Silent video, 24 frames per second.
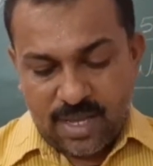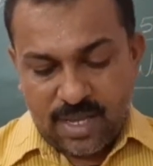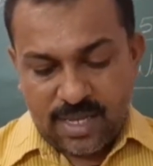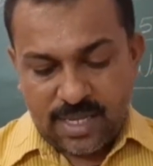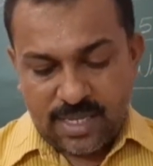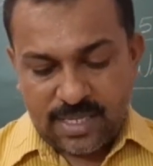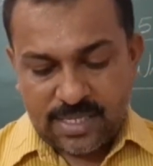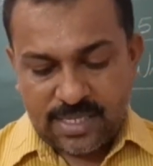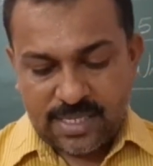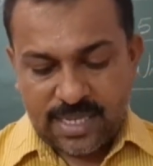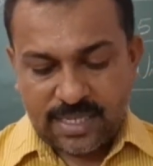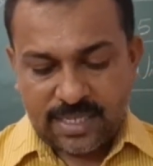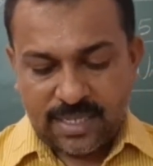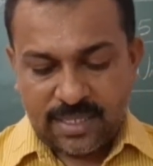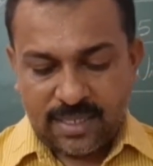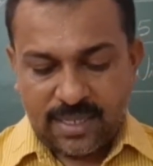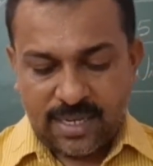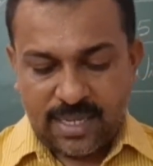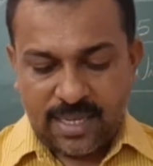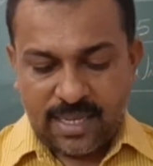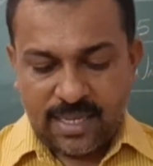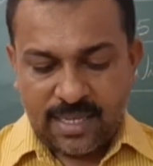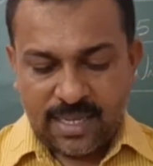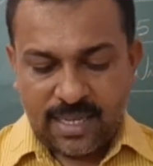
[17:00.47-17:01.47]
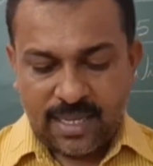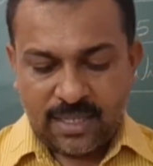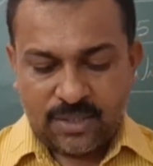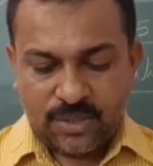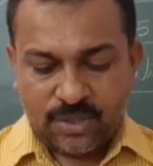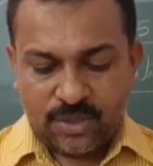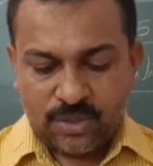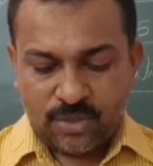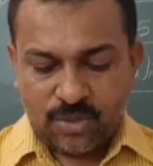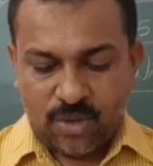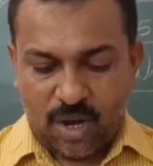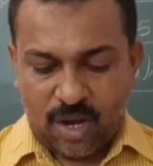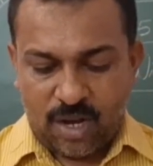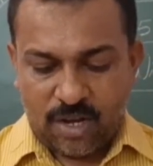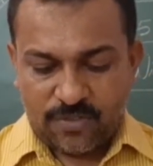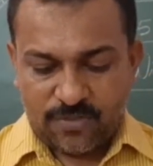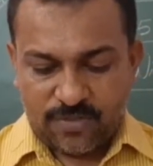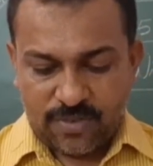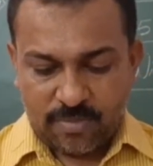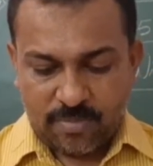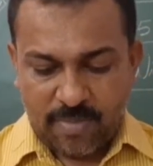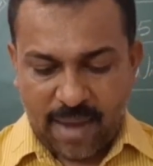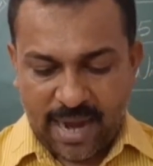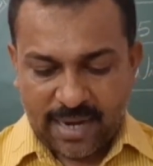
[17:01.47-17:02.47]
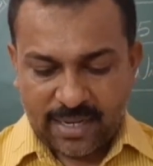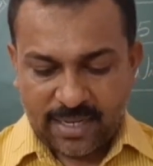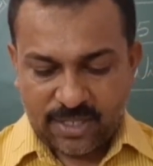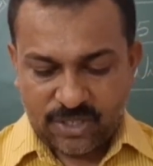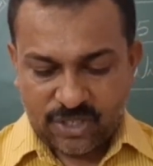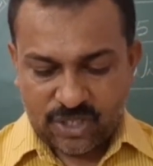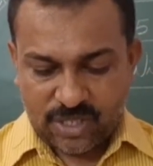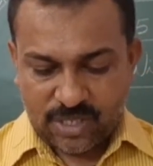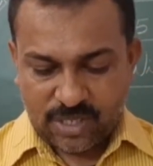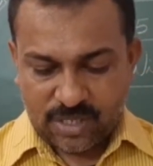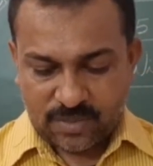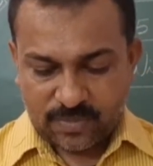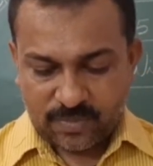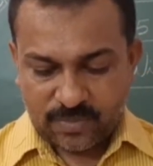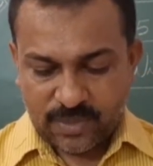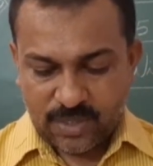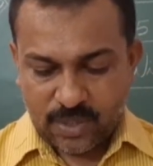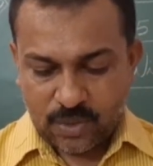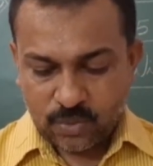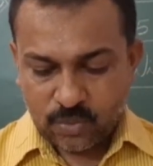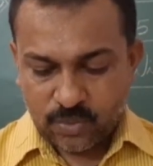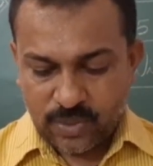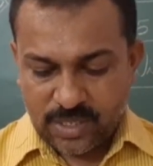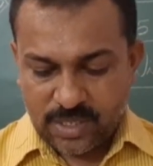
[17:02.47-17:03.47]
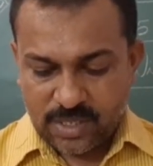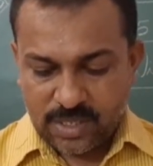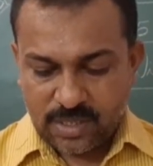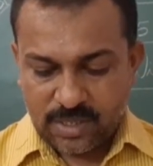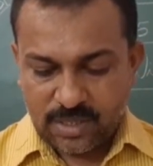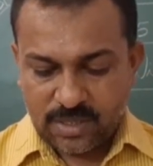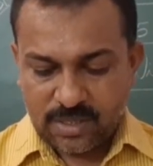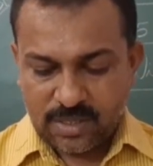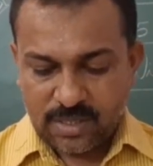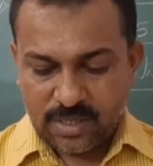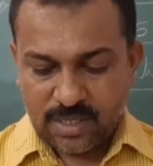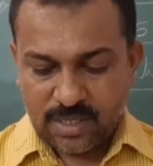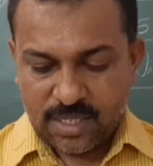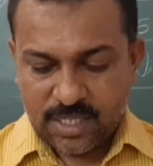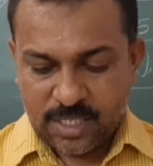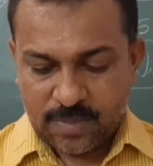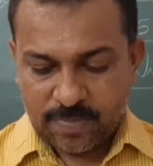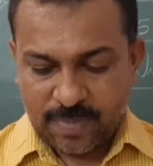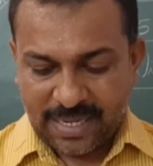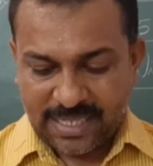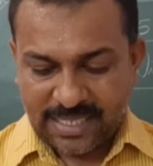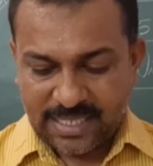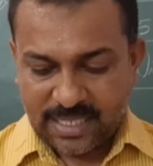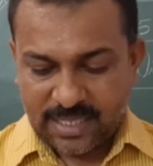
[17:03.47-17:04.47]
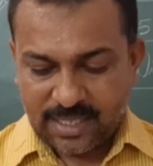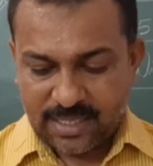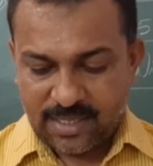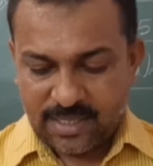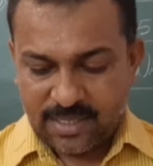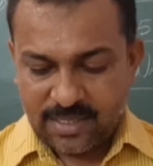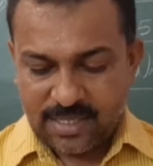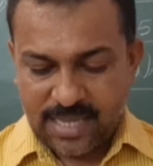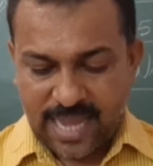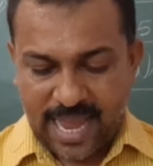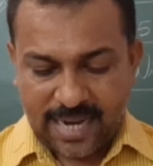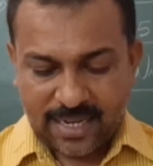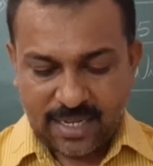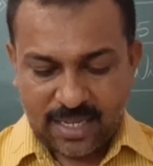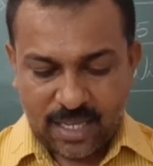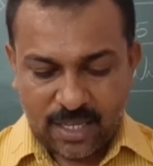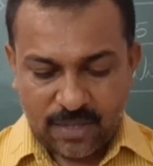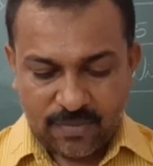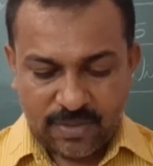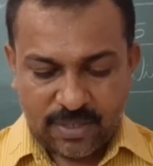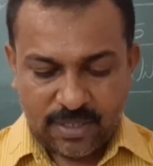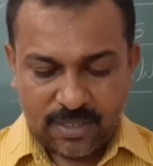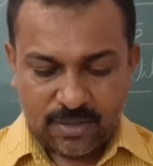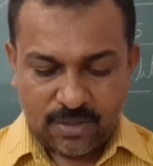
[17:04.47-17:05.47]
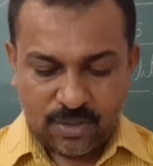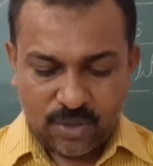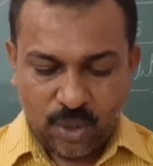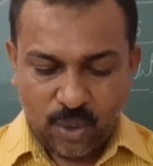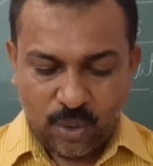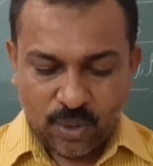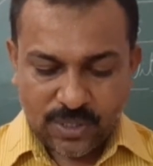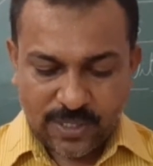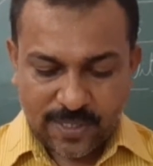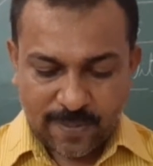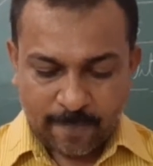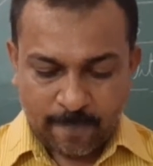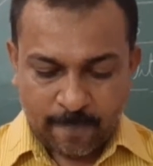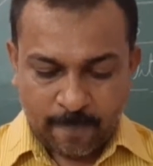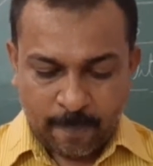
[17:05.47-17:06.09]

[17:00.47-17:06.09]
Suddenly he threw off bandages, whiskers, spectacles, and even nose.